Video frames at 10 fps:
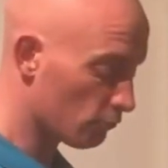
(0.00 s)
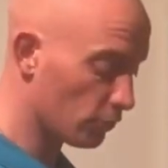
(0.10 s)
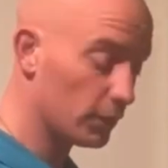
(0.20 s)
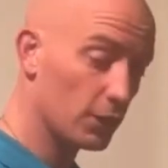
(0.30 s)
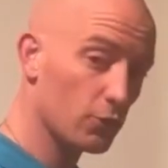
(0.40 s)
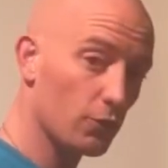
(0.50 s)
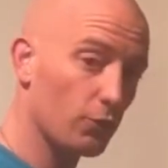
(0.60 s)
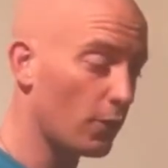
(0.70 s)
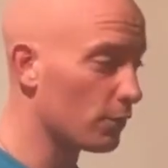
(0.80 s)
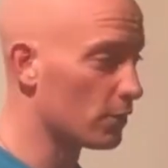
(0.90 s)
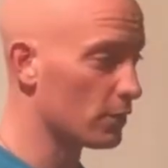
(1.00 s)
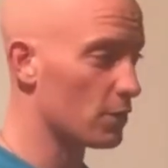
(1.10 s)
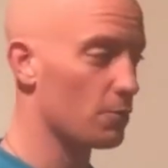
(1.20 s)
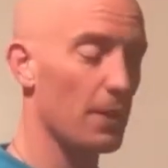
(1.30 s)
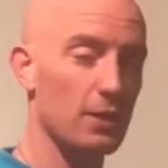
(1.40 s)
Really good for obviously
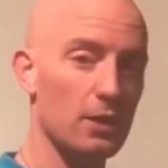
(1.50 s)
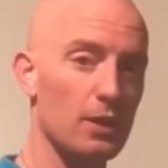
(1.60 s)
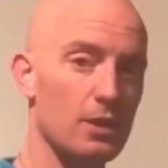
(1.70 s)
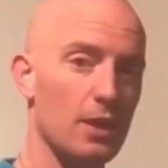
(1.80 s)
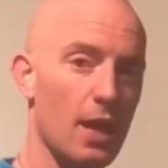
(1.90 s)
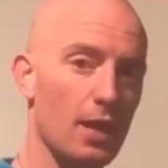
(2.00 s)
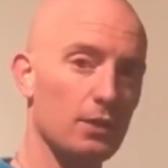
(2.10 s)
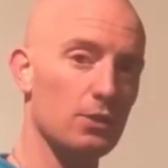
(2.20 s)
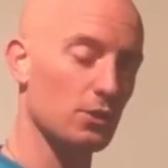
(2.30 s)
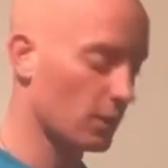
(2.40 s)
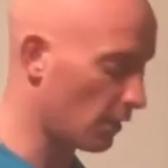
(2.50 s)
dispensing into the hands to